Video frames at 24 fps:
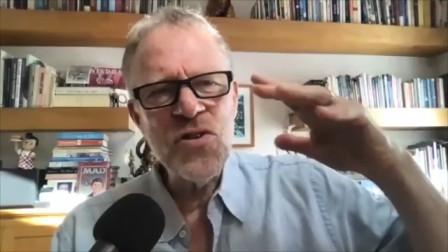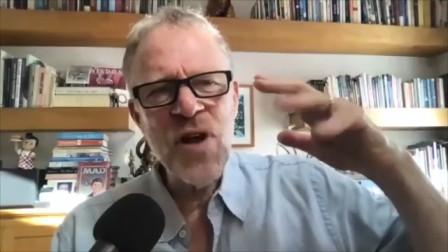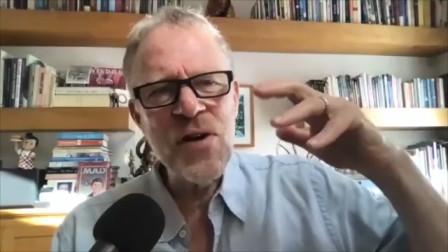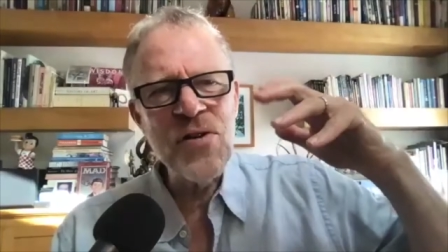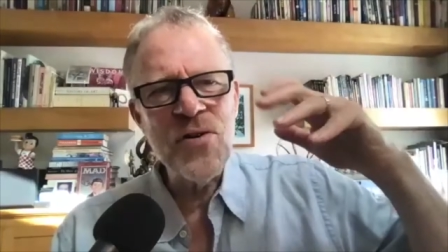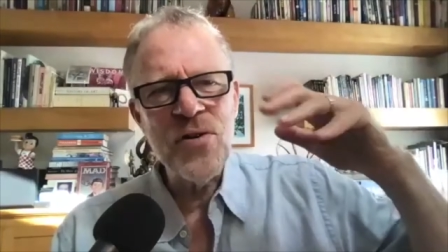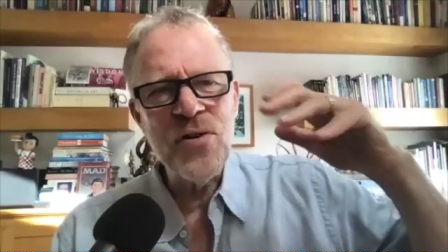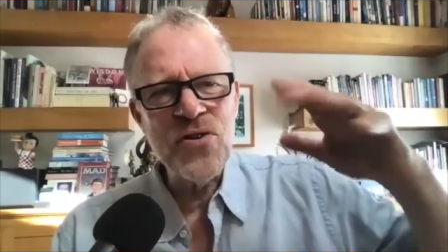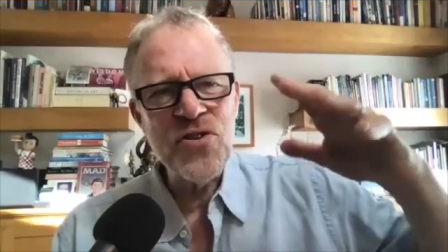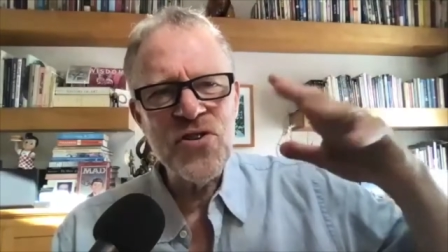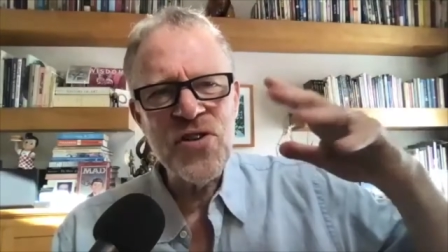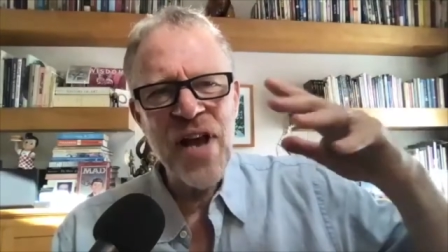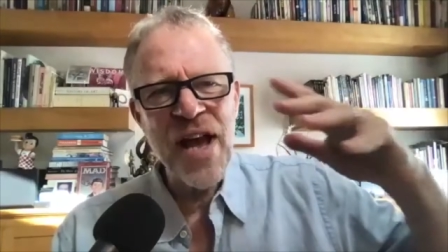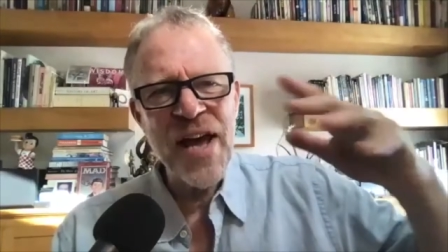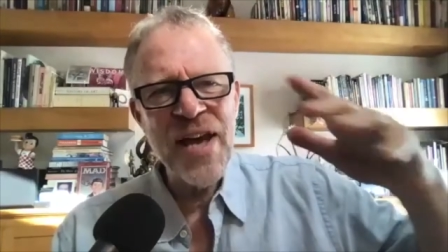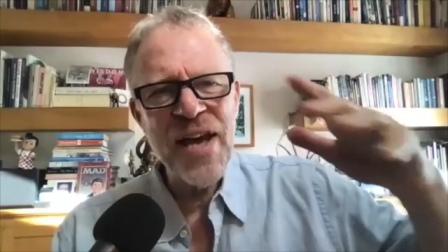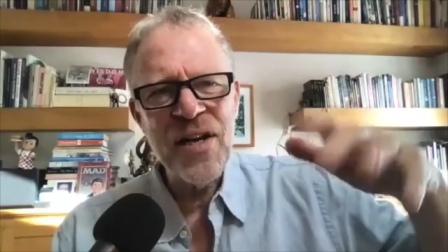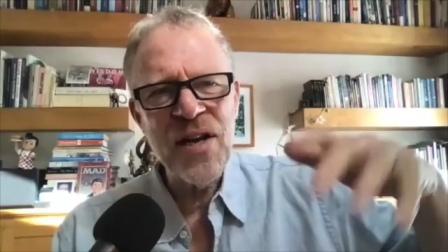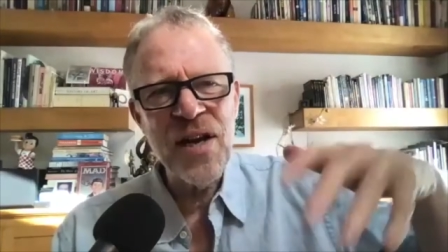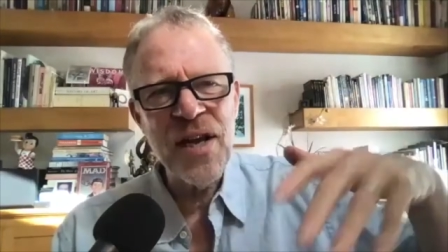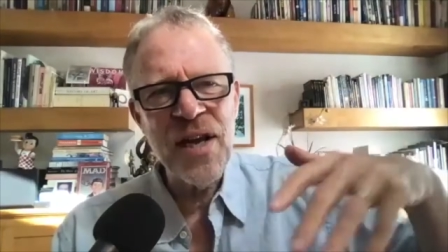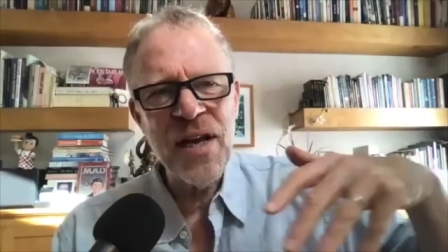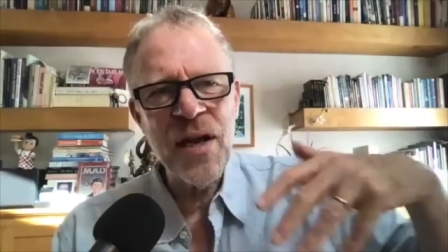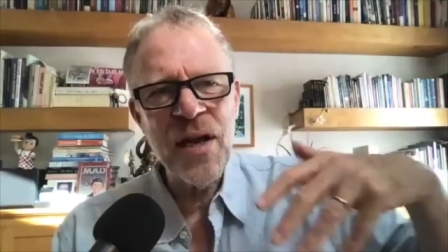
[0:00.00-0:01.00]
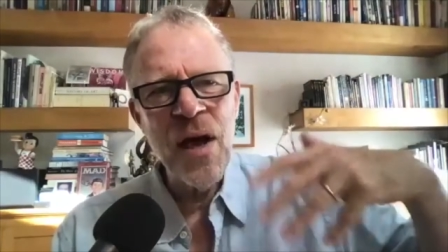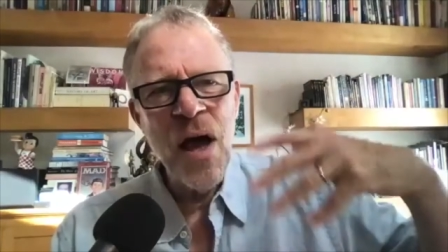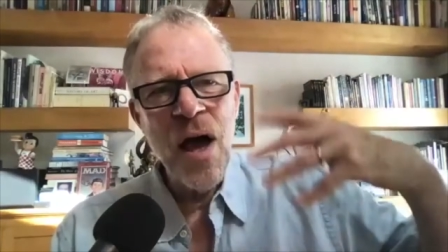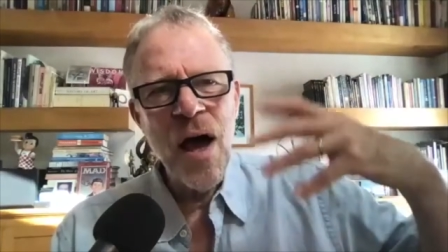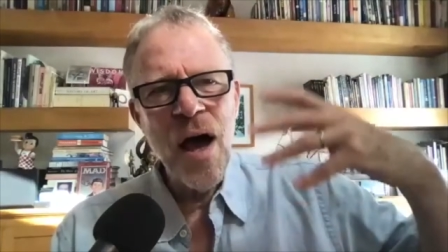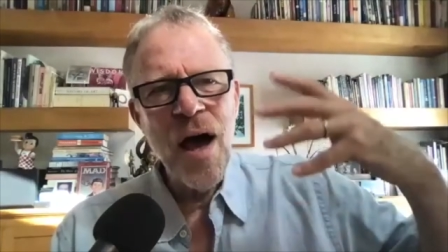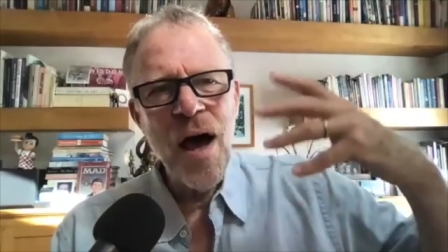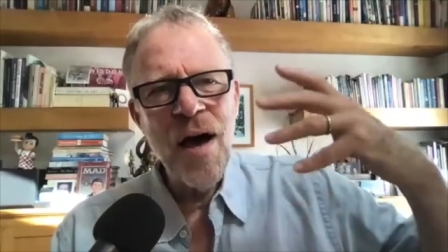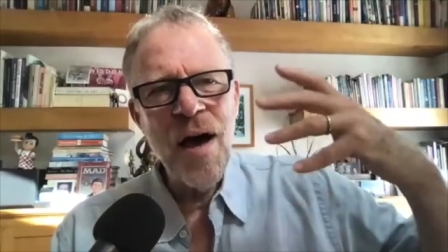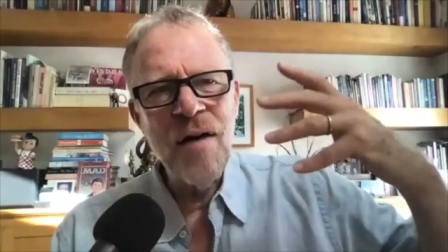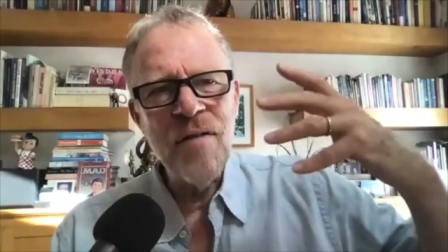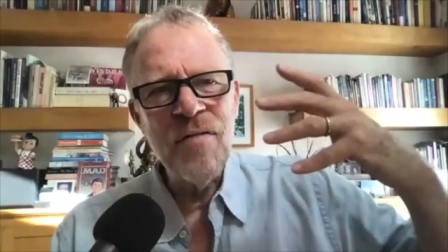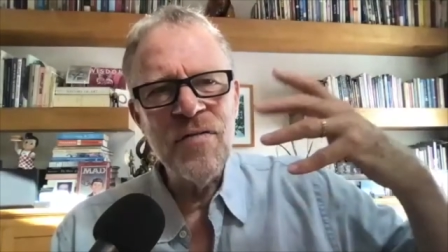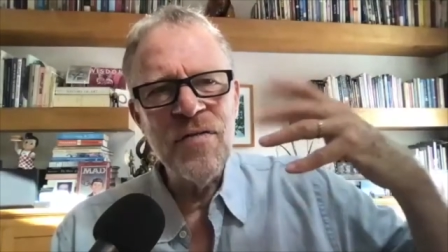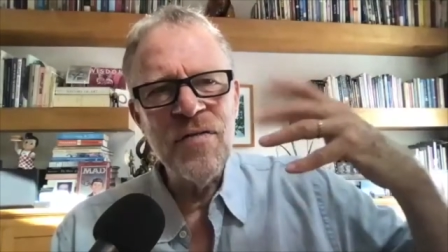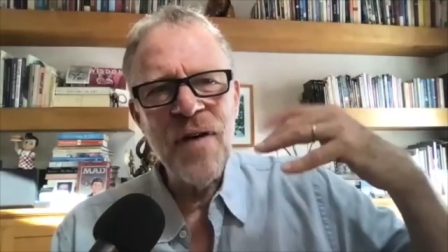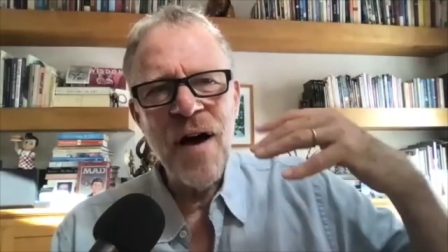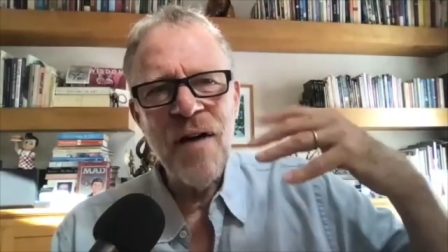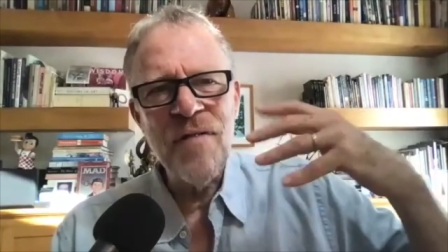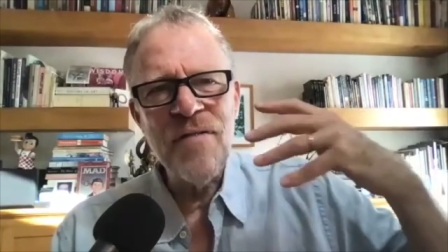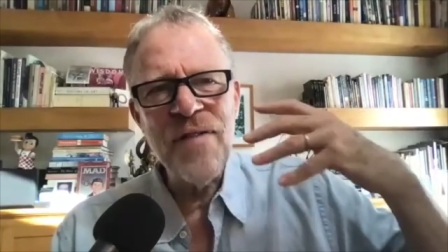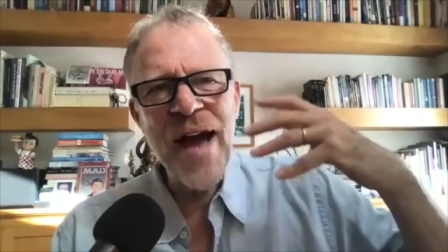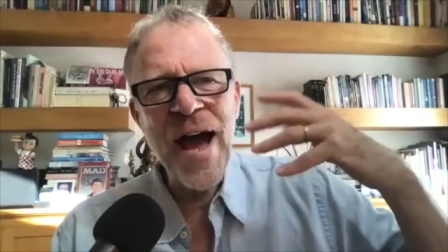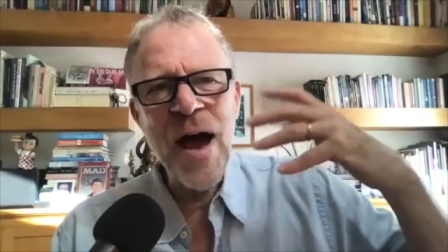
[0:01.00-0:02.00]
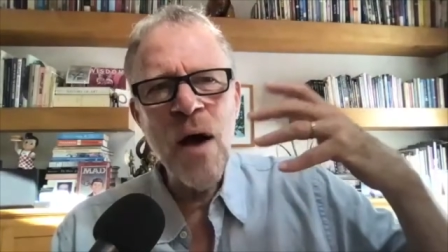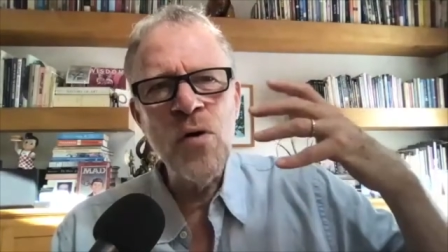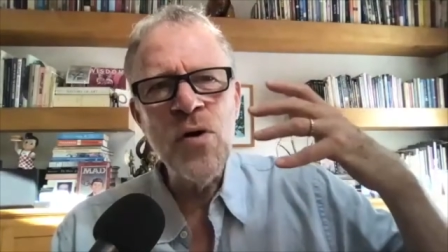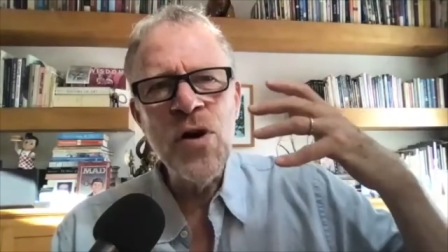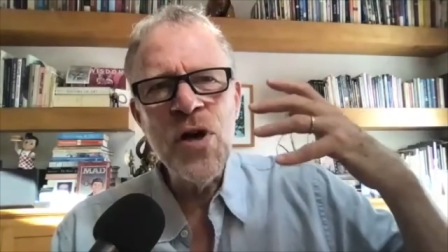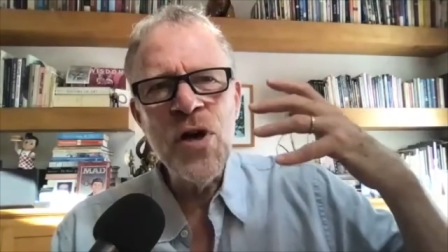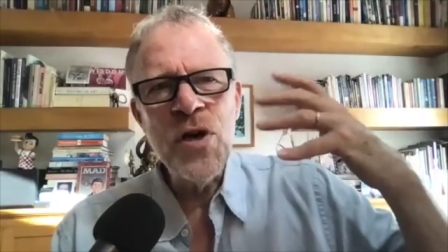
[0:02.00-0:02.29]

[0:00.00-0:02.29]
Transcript: understanding of of how